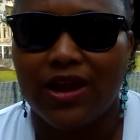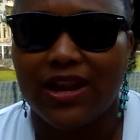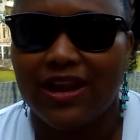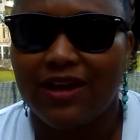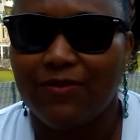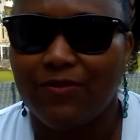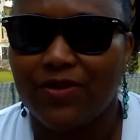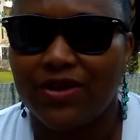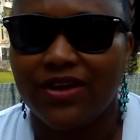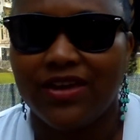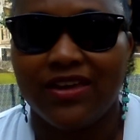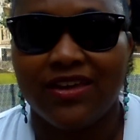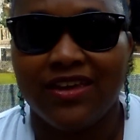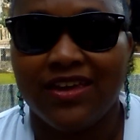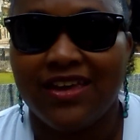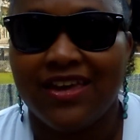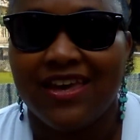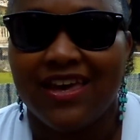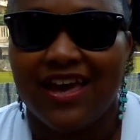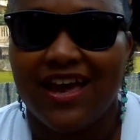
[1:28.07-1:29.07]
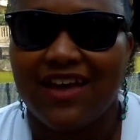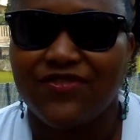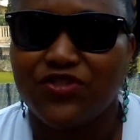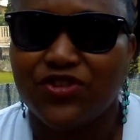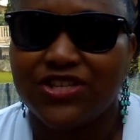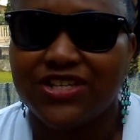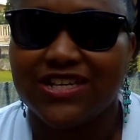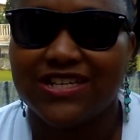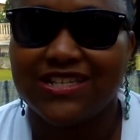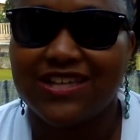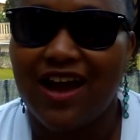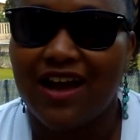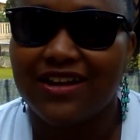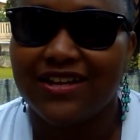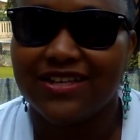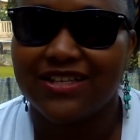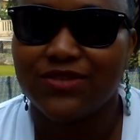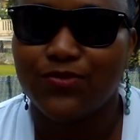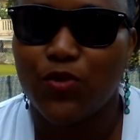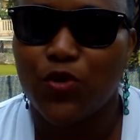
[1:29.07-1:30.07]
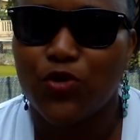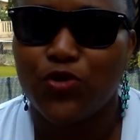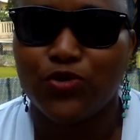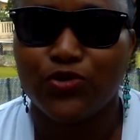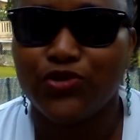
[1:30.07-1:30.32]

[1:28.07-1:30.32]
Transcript: And I'm, after seeing Scott Dinsmore,